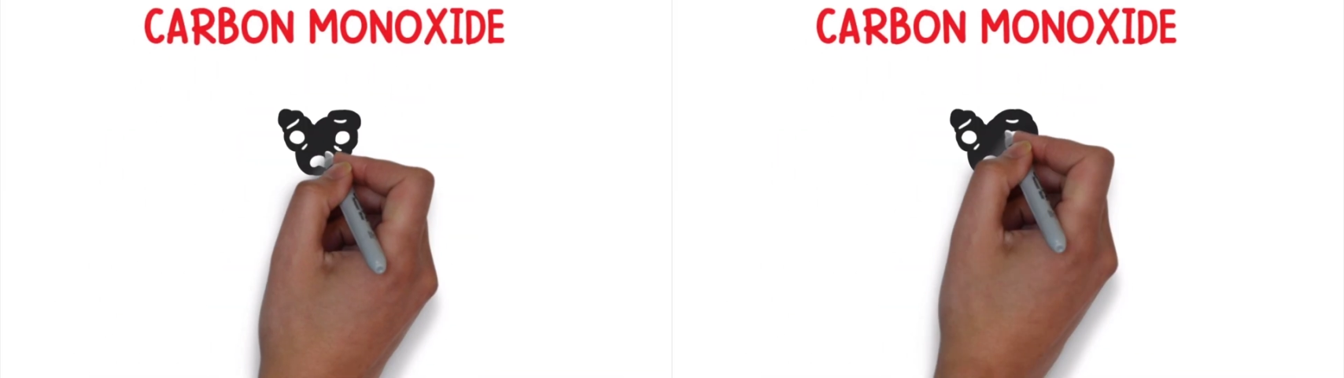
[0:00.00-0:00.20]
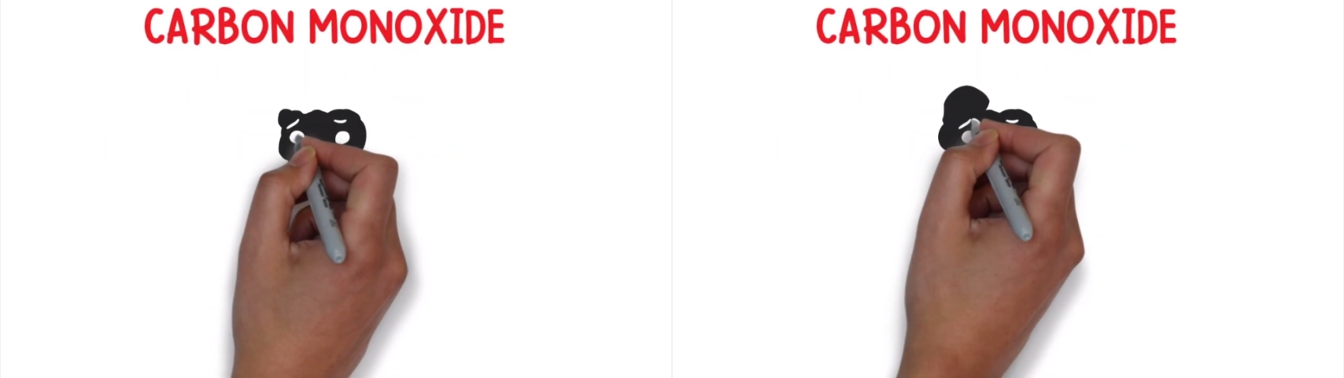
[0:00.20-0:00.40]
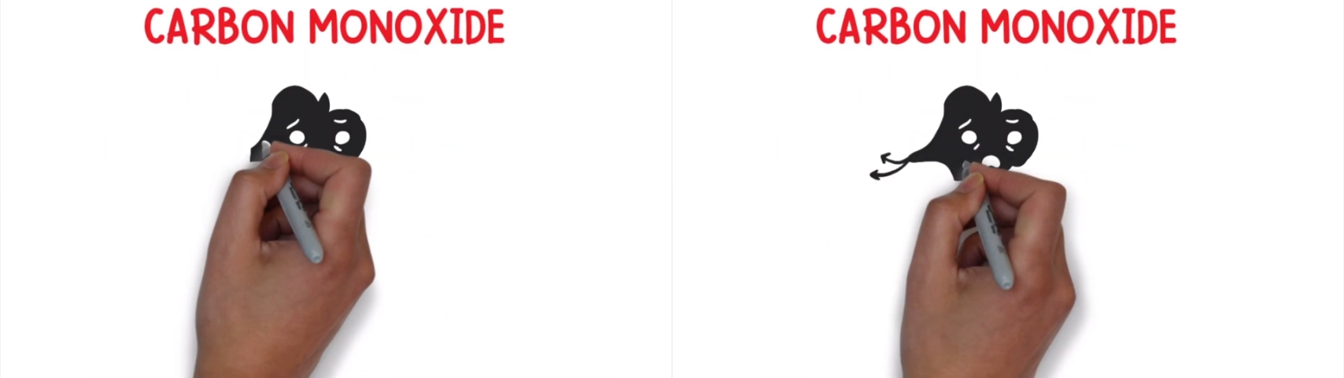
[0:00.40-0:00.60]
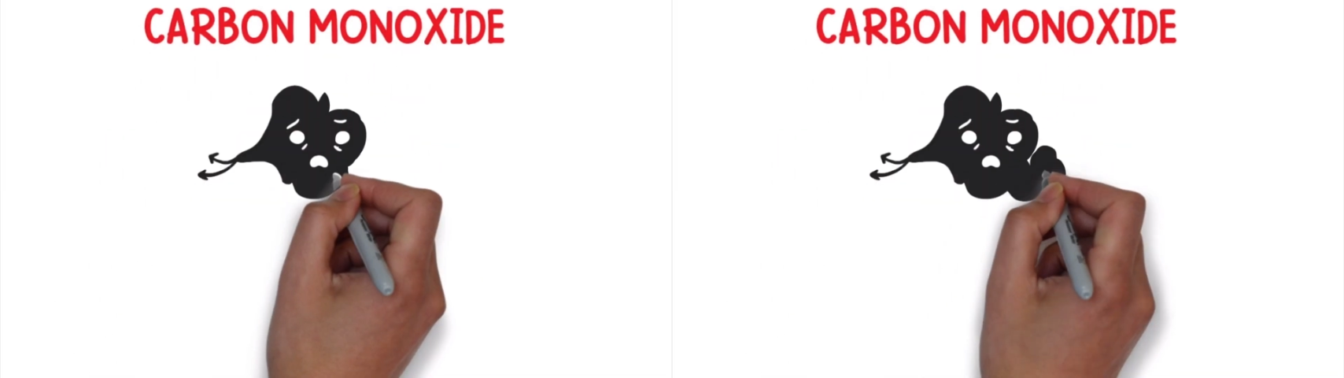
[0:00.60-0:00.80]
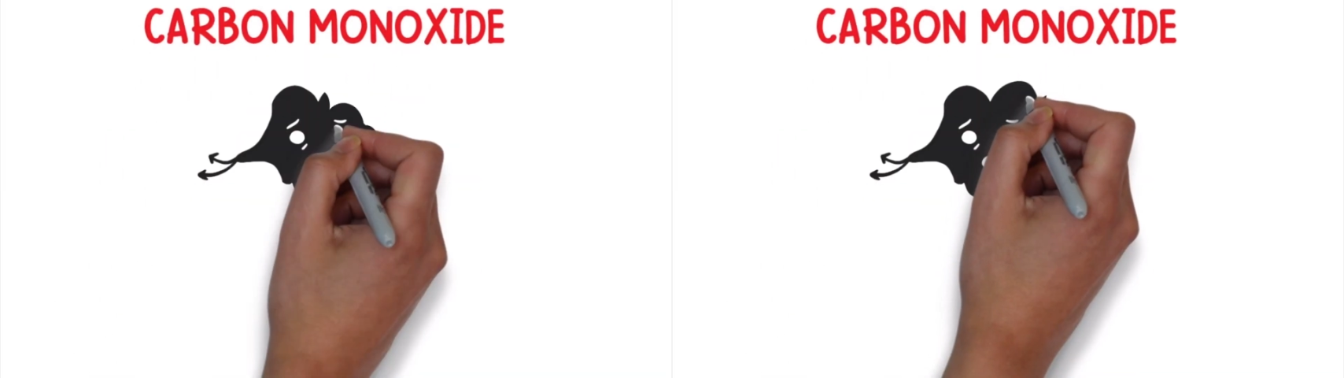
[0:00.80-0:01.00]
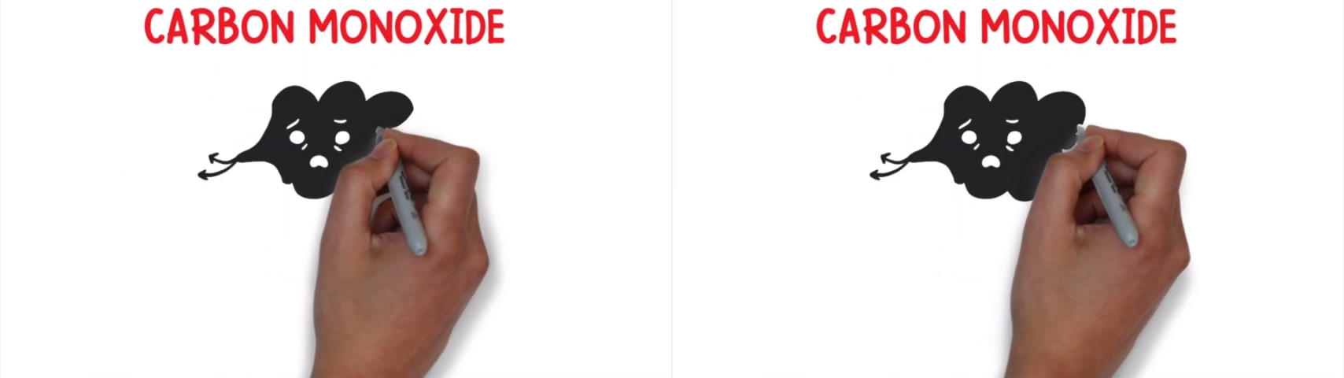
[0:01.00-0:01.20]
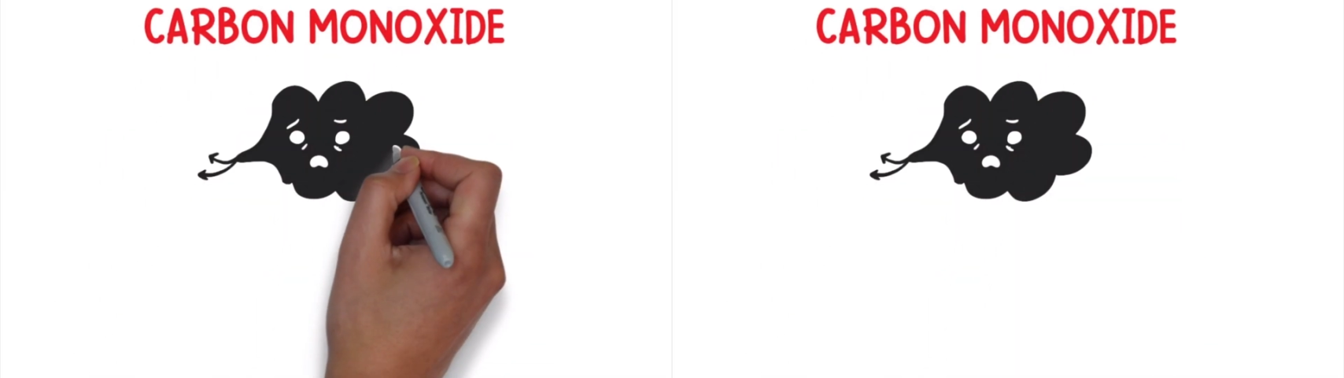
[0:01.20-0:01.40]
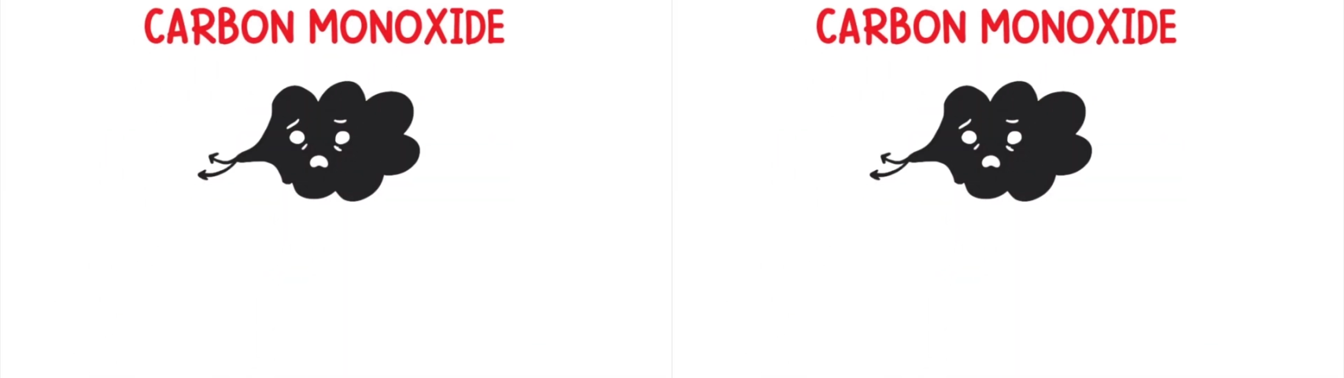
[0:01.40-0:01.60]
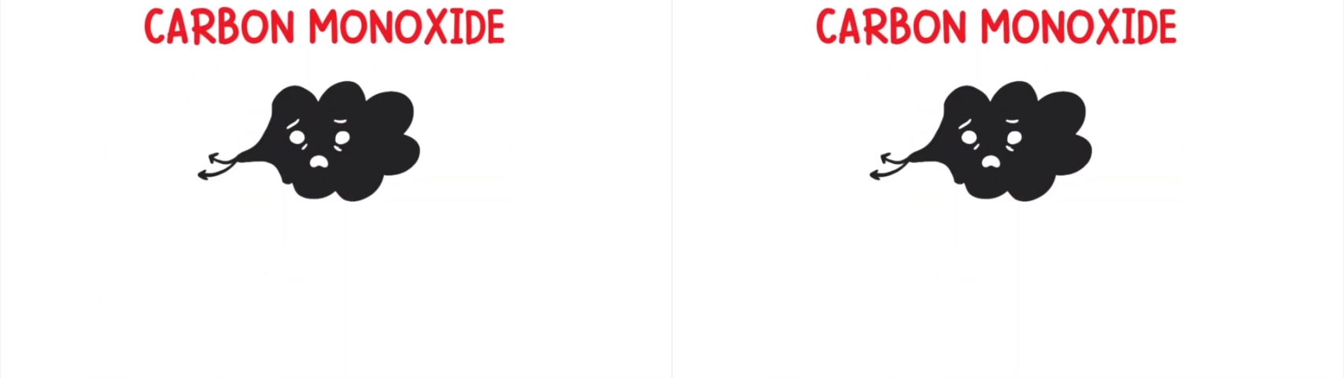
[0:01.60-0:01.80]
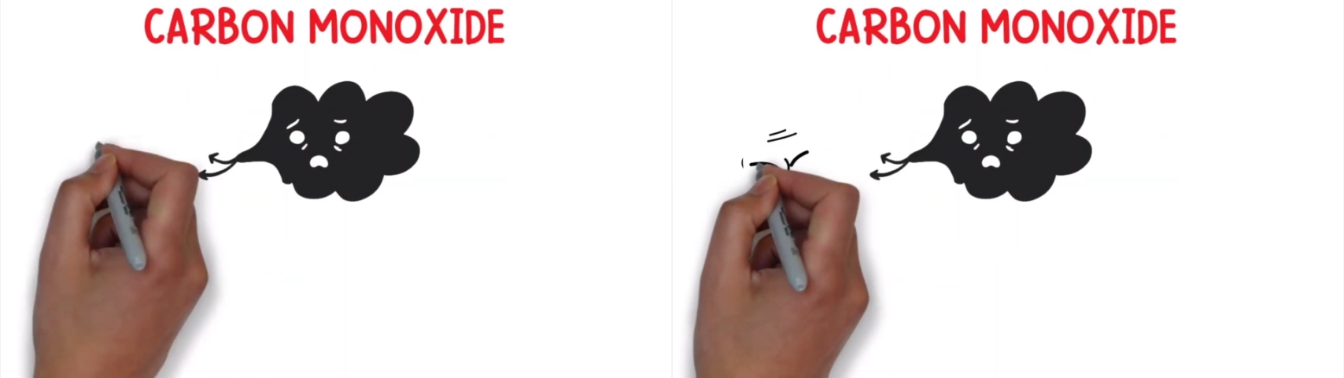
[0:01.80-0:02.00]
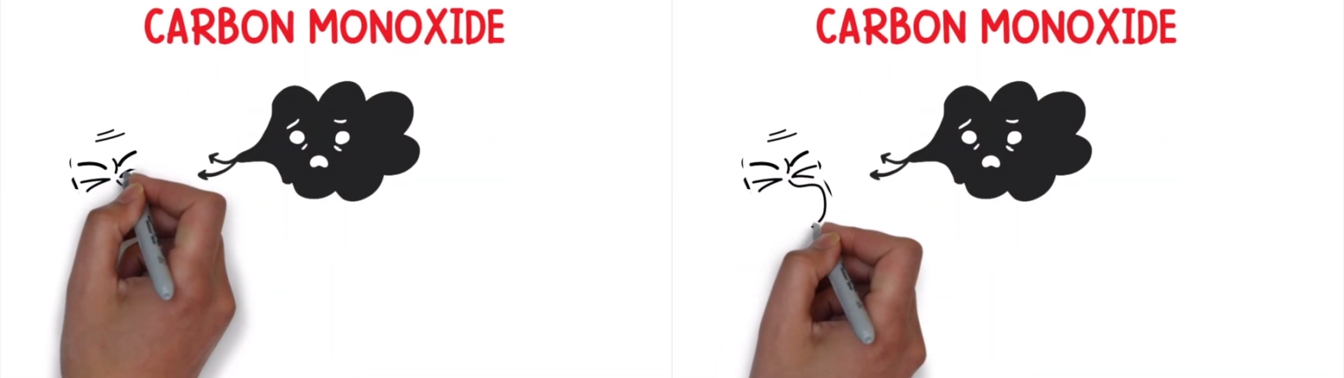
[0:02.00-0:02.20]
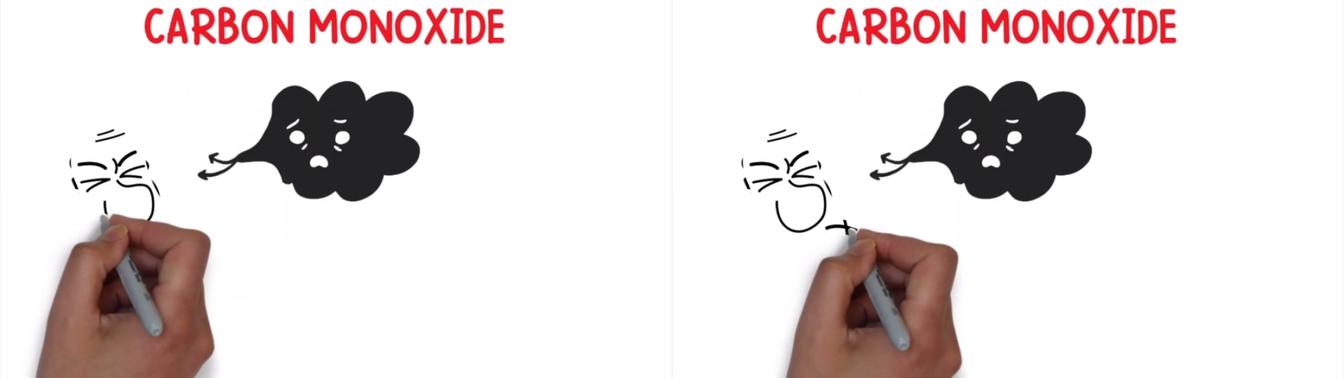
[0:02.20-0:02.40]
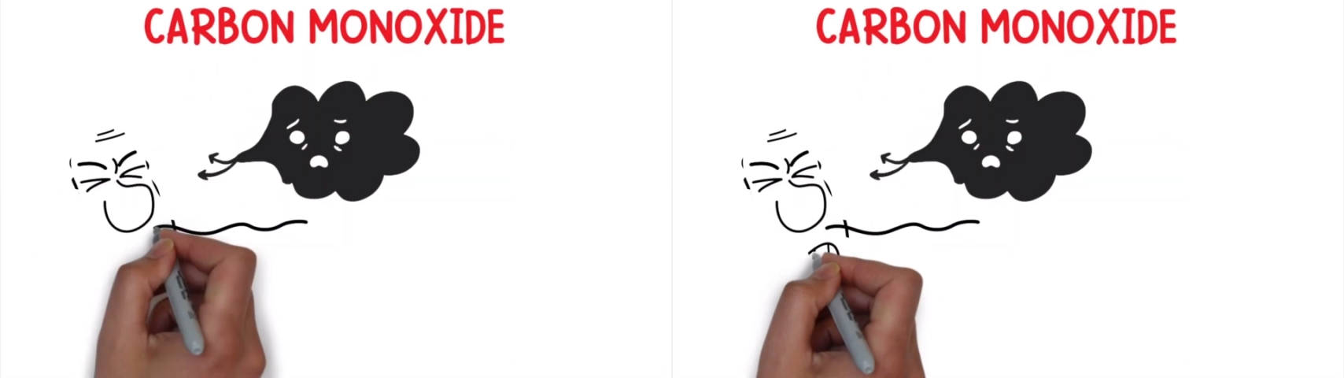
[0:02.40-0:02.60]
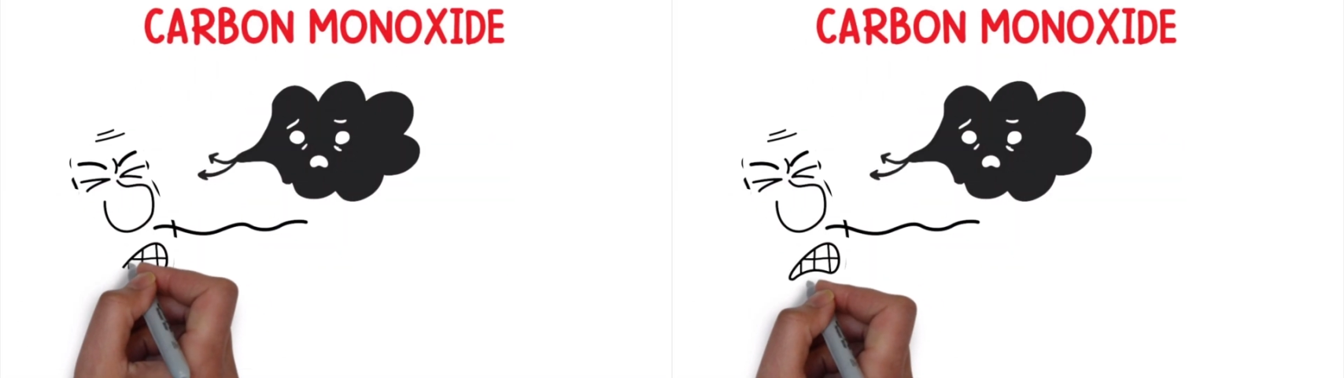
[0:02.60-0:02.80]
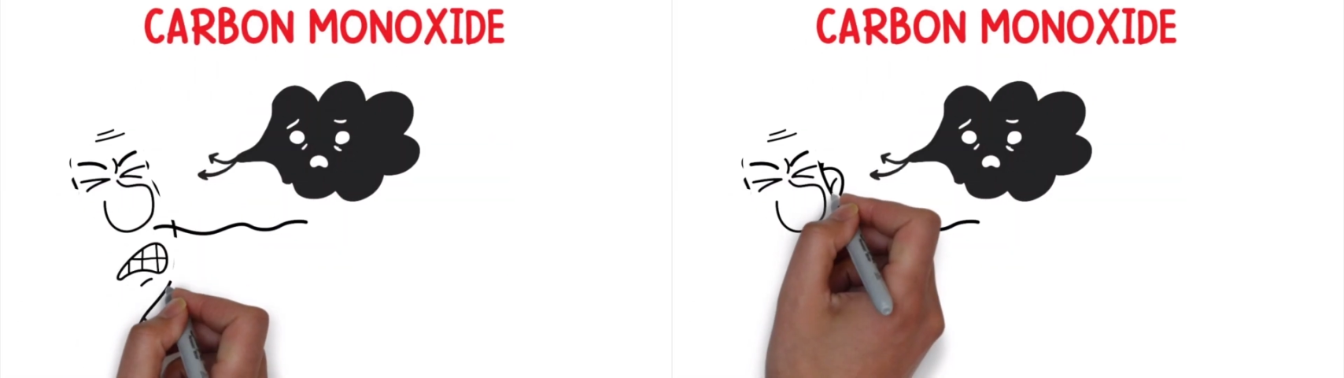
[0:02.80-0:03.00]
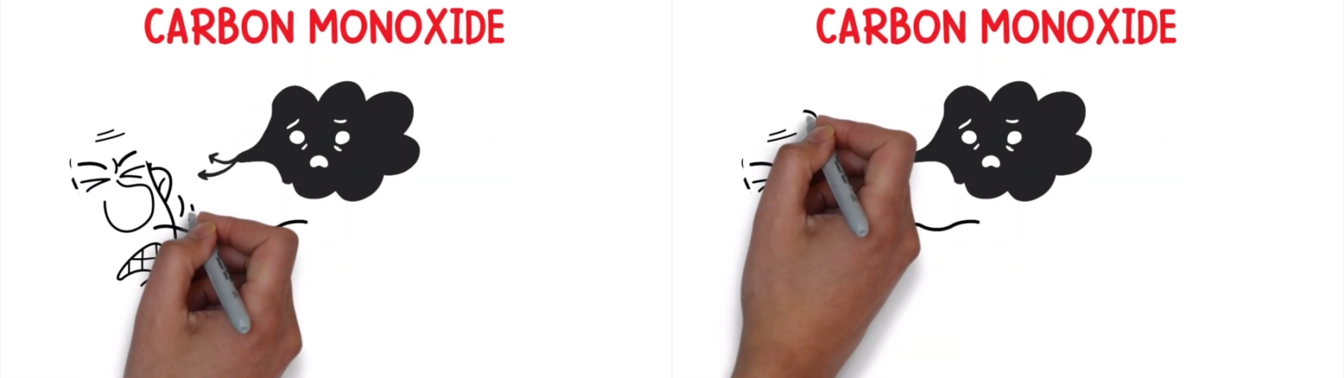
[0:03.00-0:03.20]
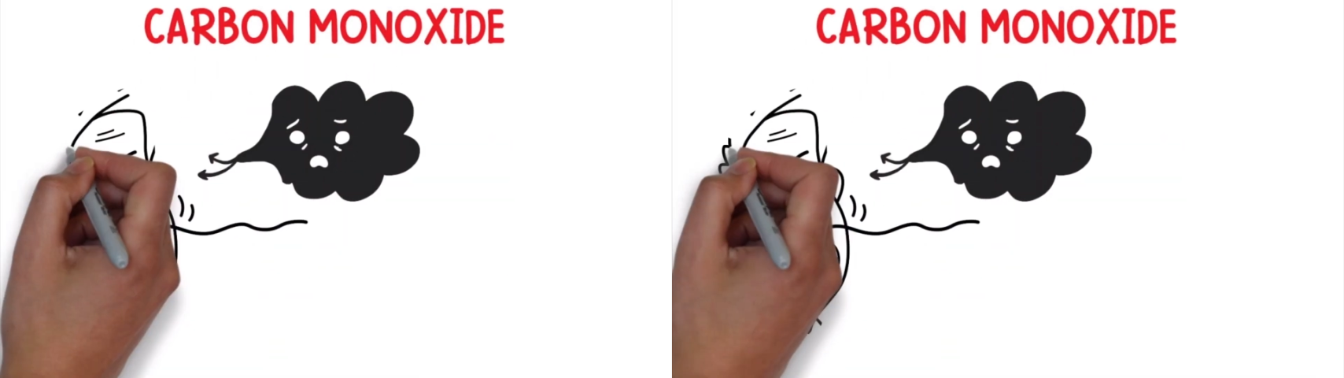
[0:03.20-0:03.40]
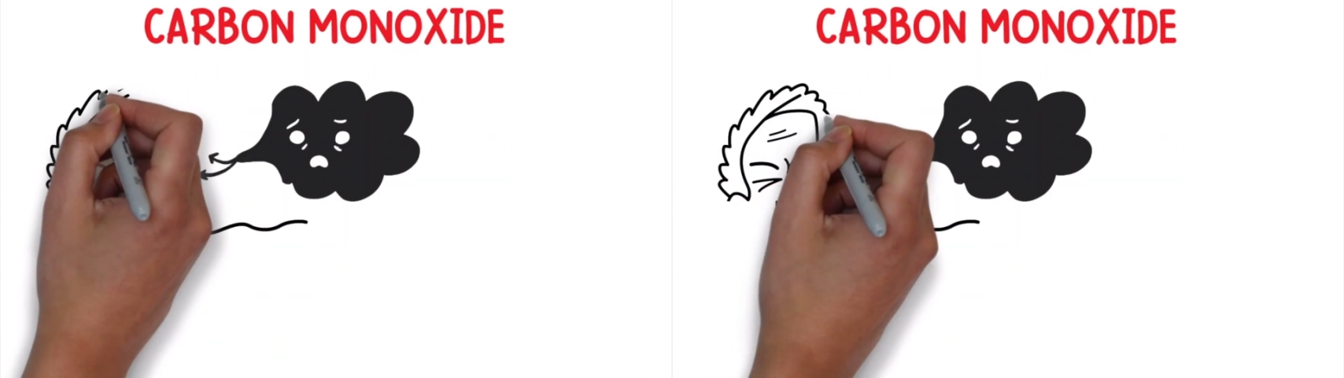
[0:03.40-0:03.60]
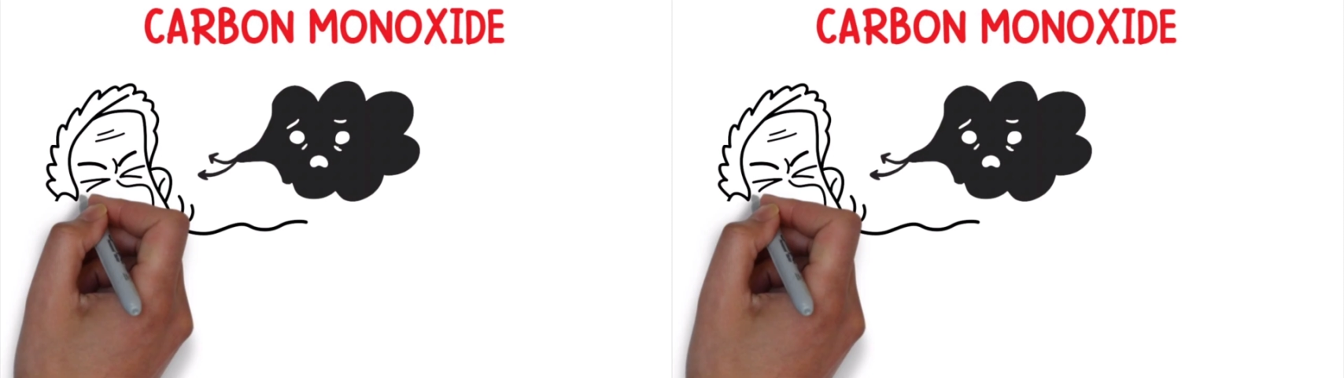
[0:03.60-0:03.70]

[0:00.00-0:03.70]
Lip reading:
No face is visible, so there are no lips to read.